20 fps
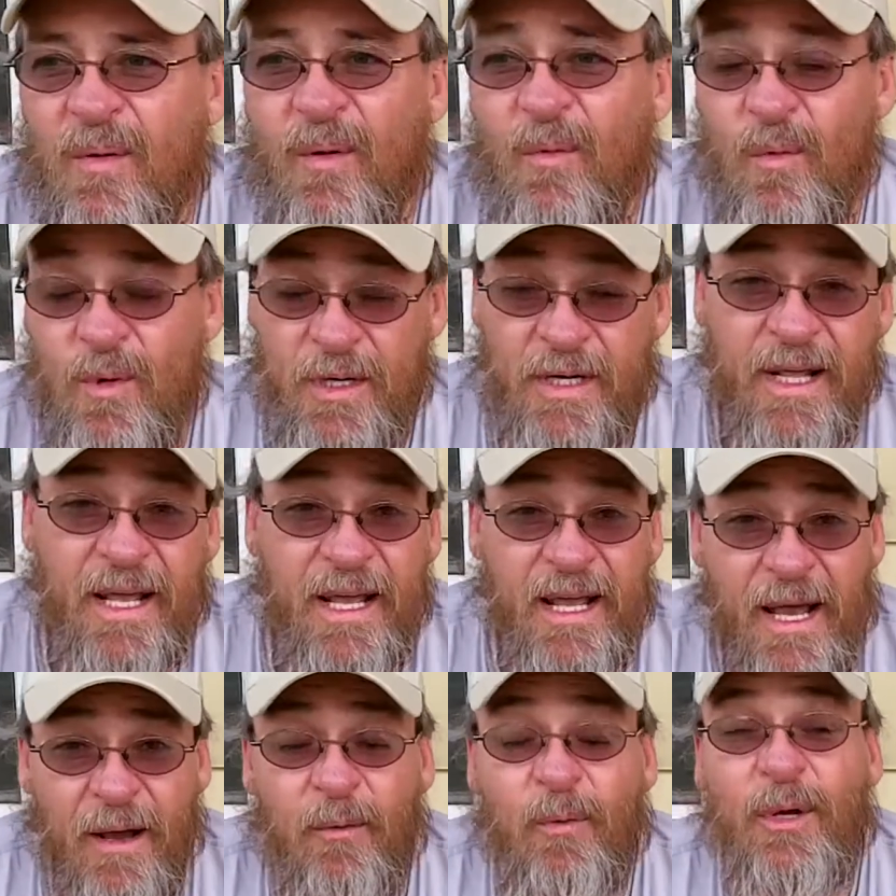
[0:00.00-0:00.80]
One
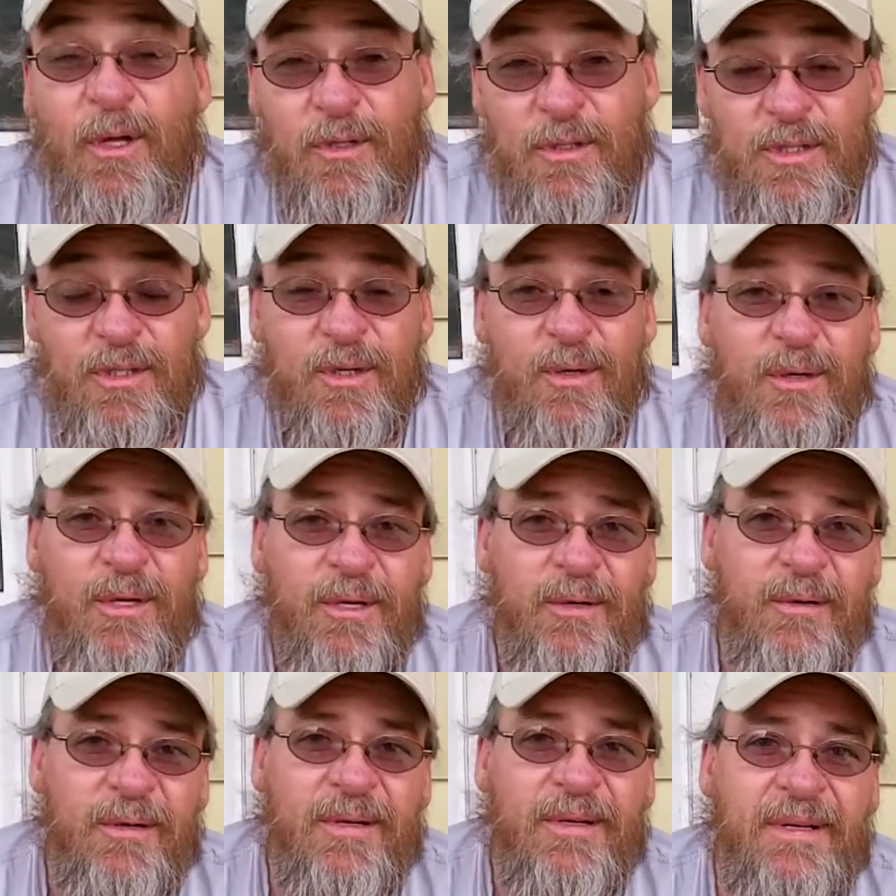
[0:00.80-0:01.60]
day I will show
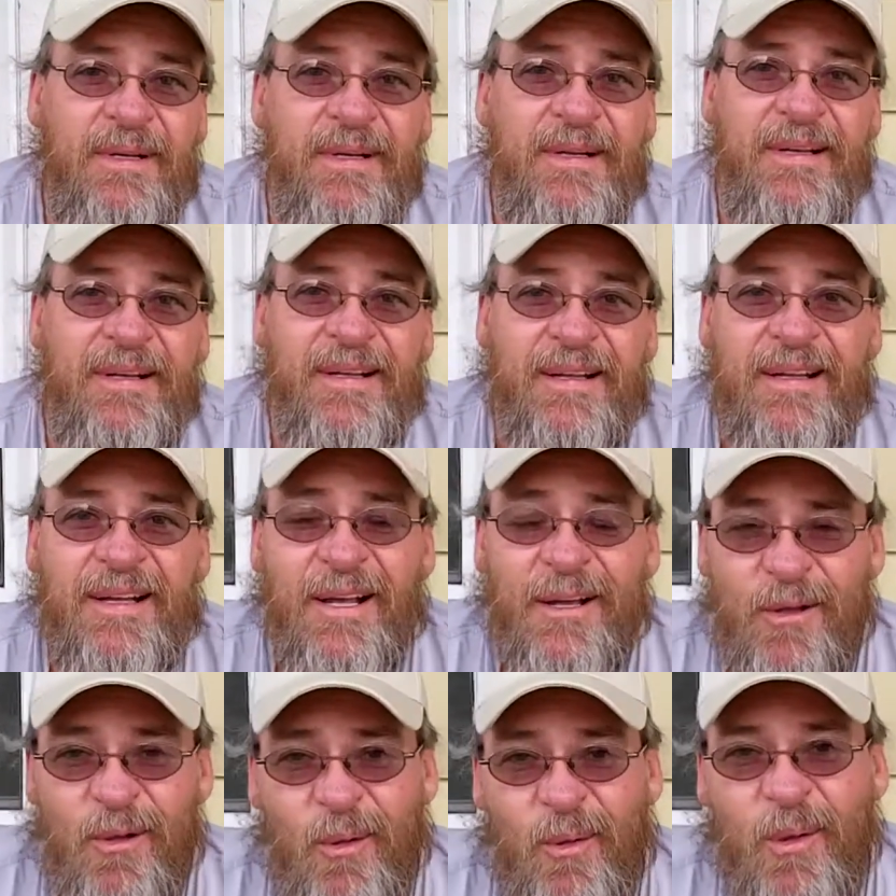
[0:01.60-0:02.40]
you
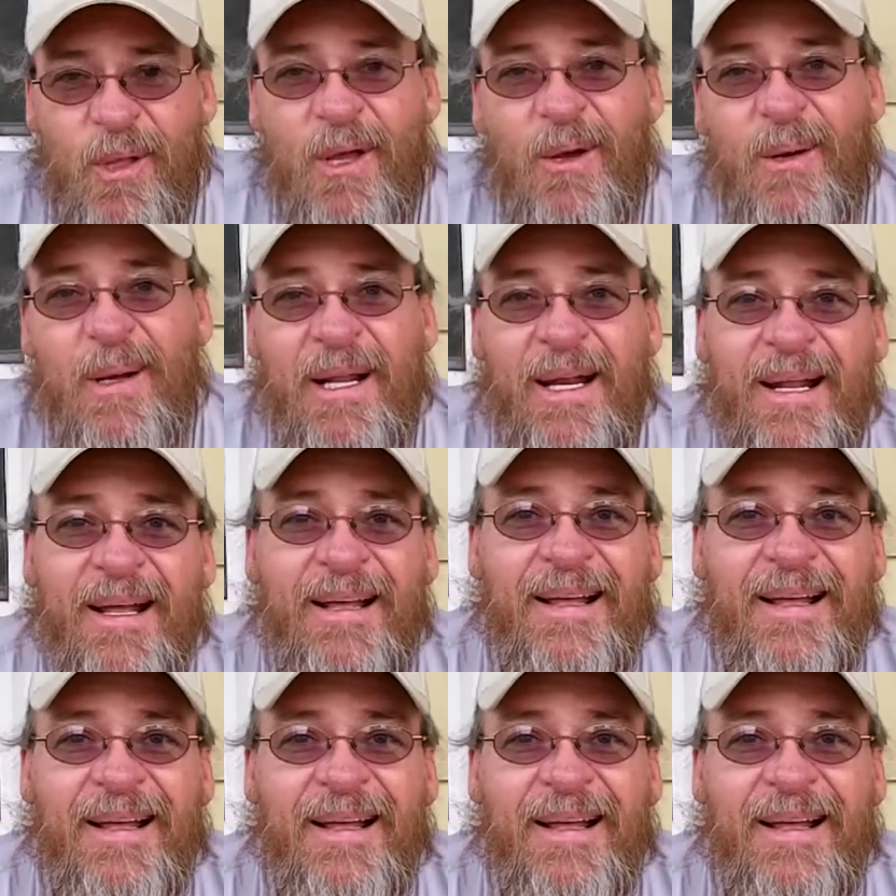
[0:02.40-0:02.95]
a gold coin.